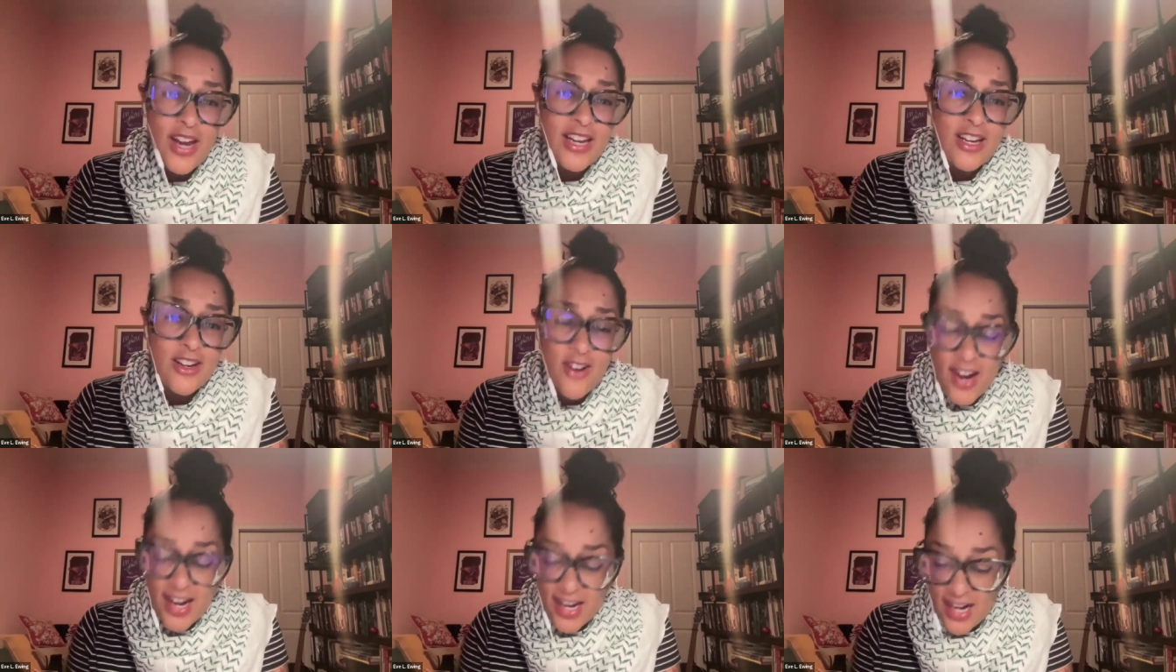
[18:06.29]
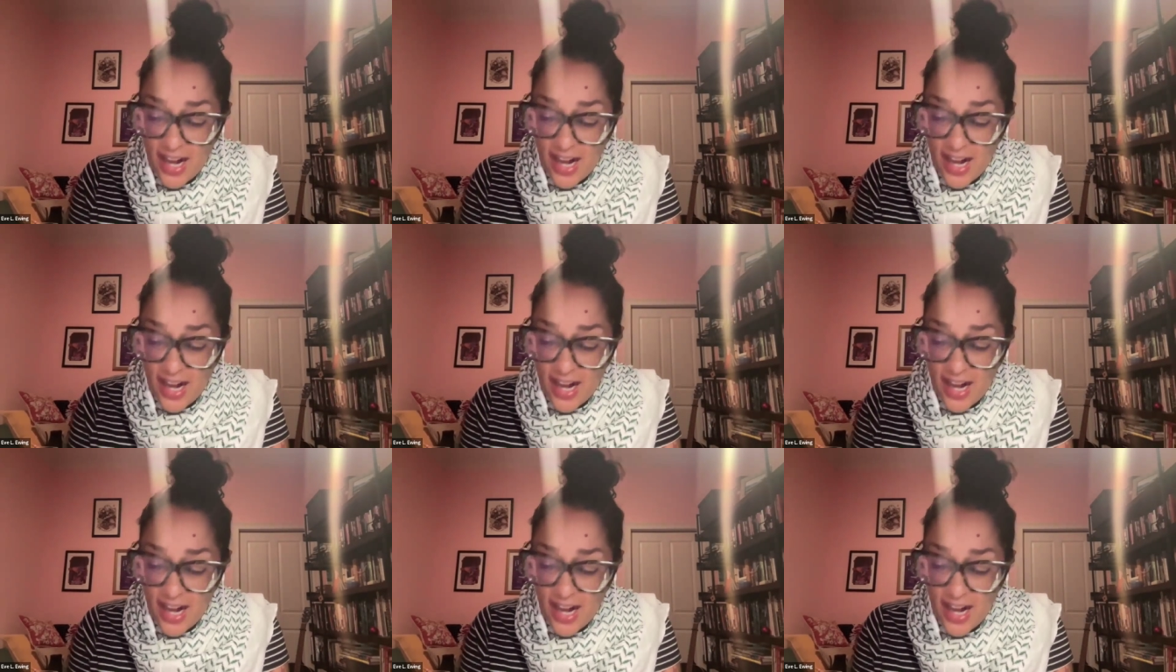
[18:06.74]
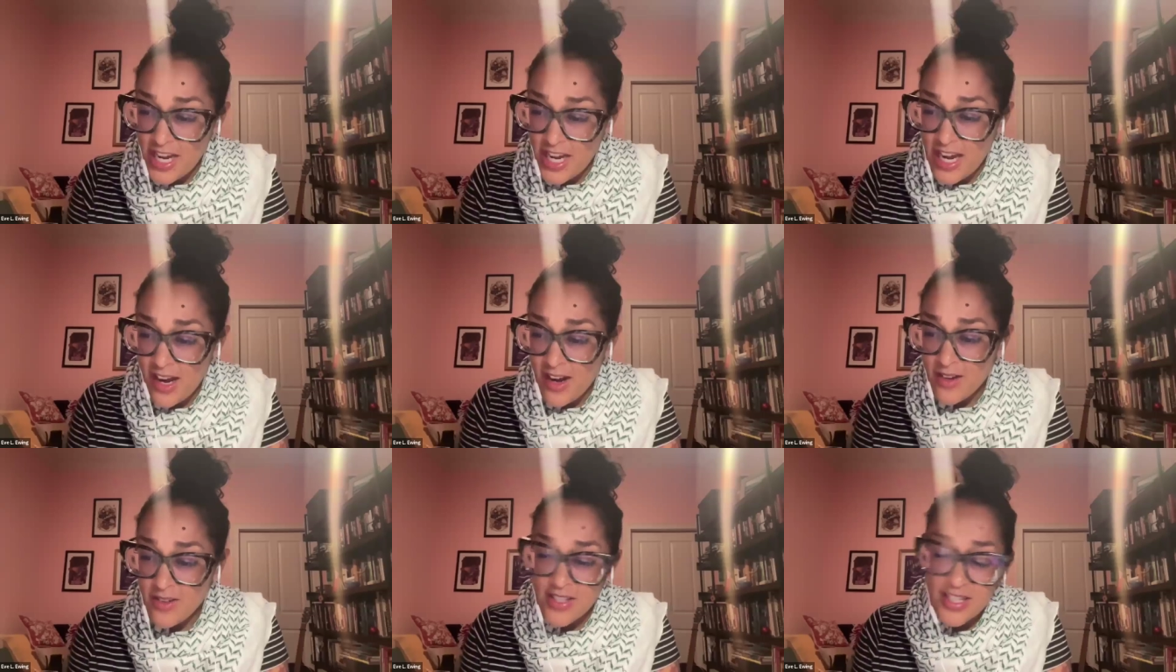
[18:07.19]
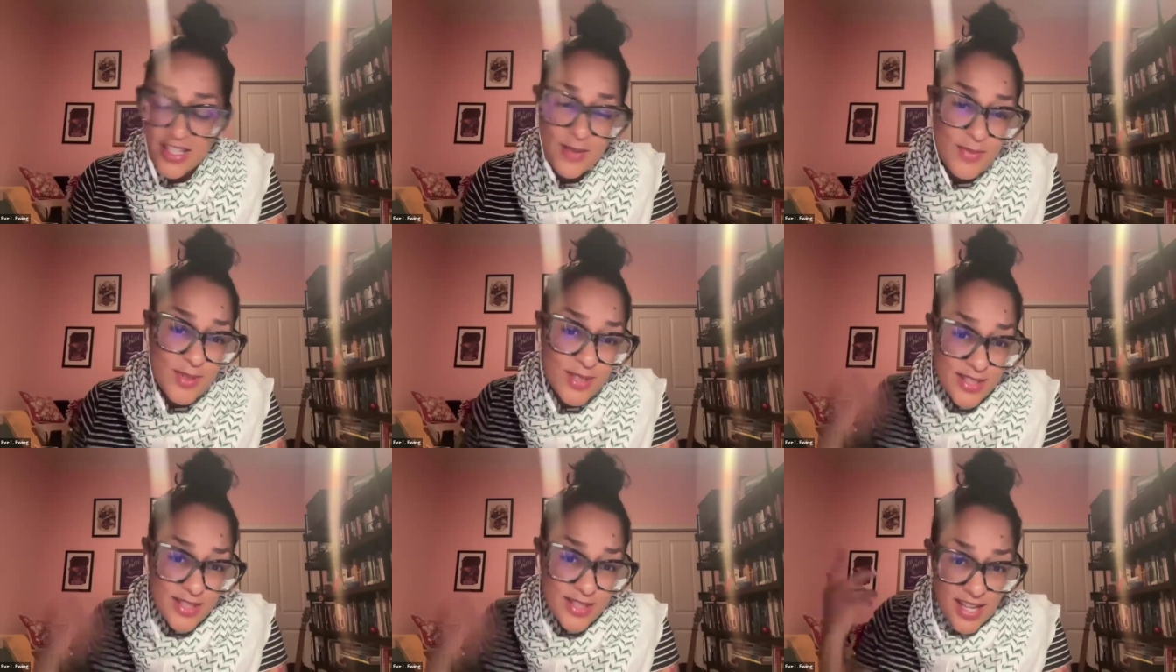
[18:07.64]
Great Great Auntie Cher
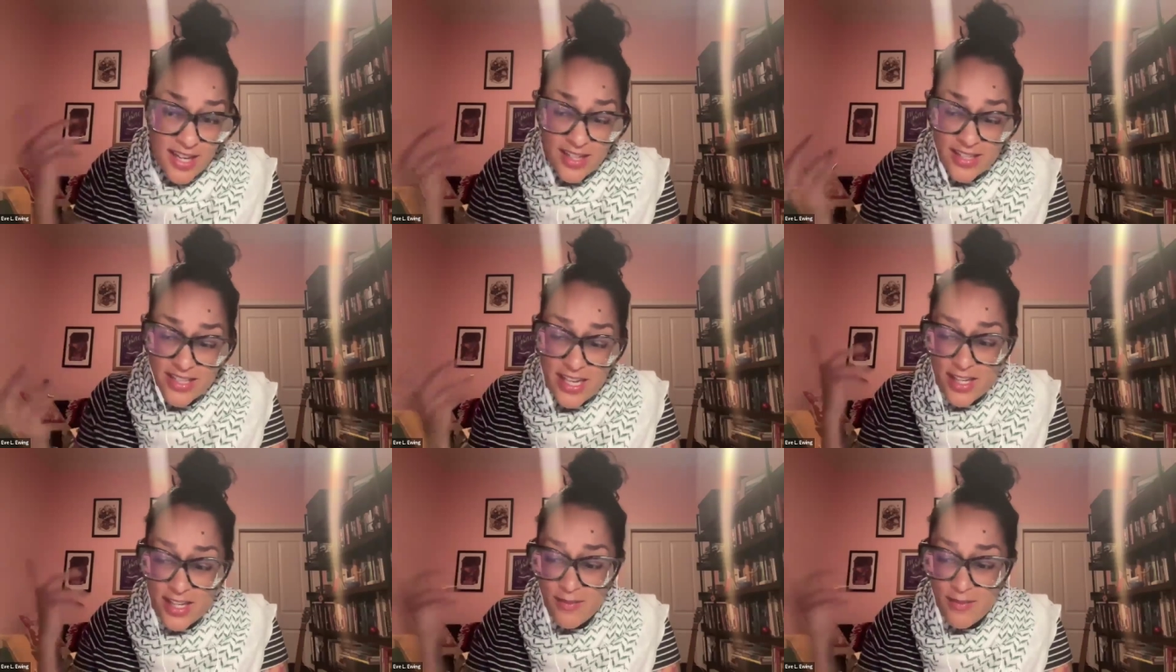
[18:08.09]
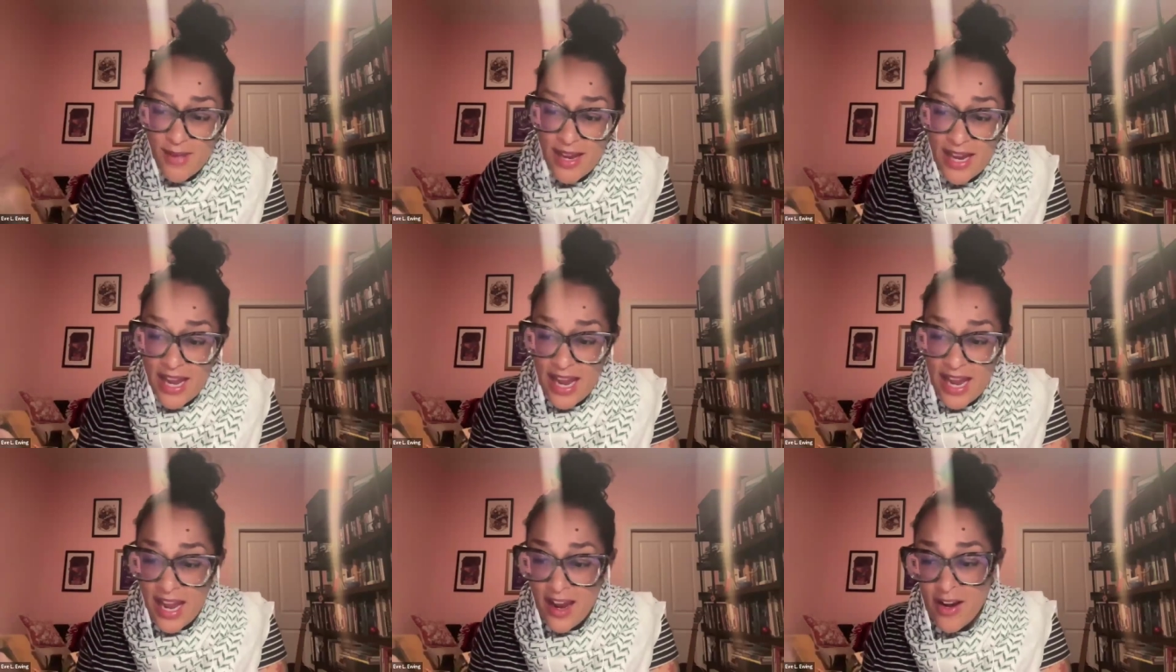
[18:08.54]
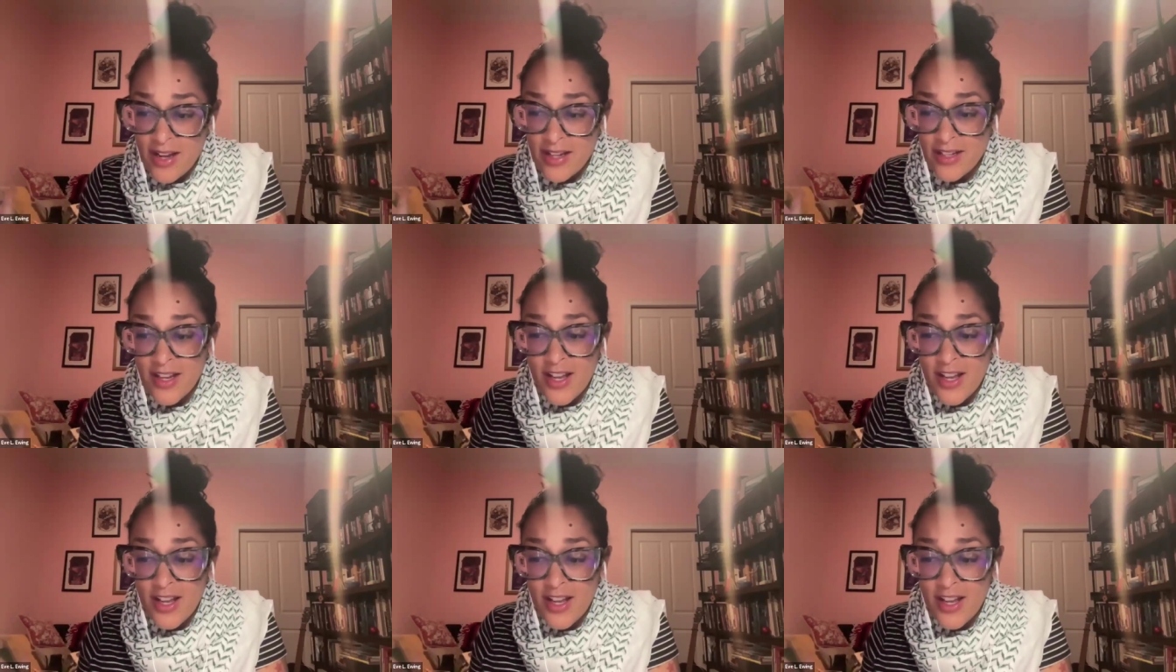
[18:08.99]
sleeps tucked into my hair,